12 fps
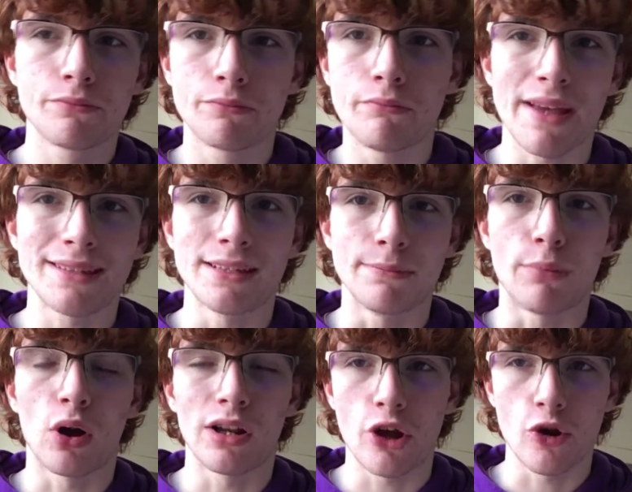messy
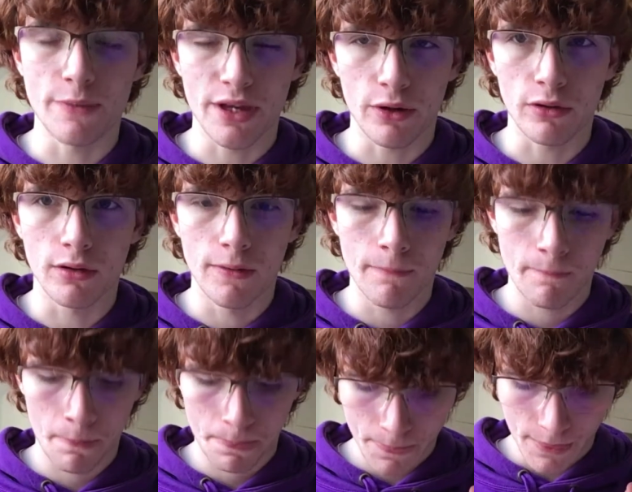polynomial
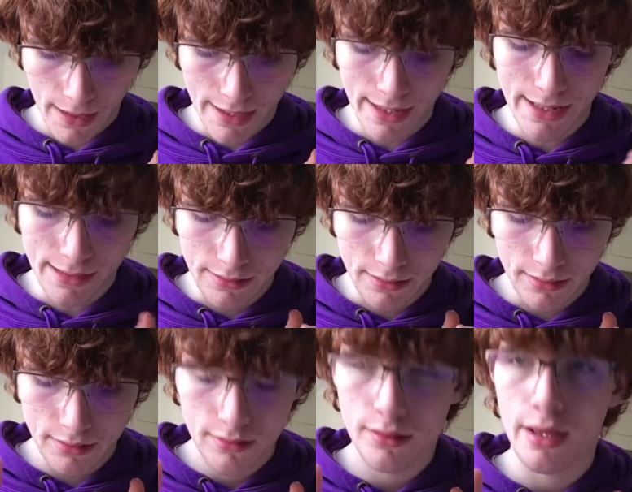in
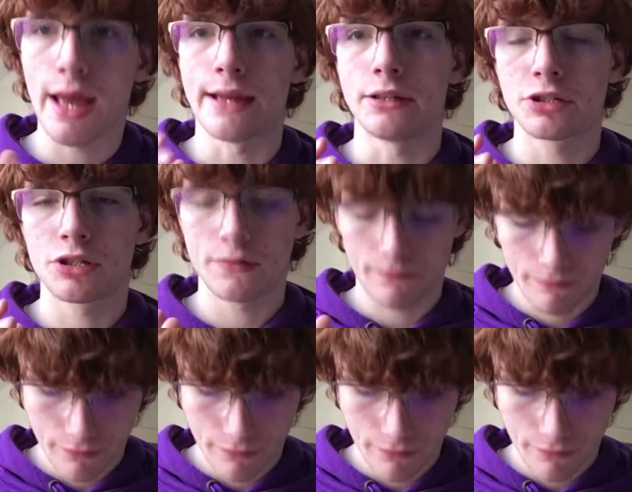h.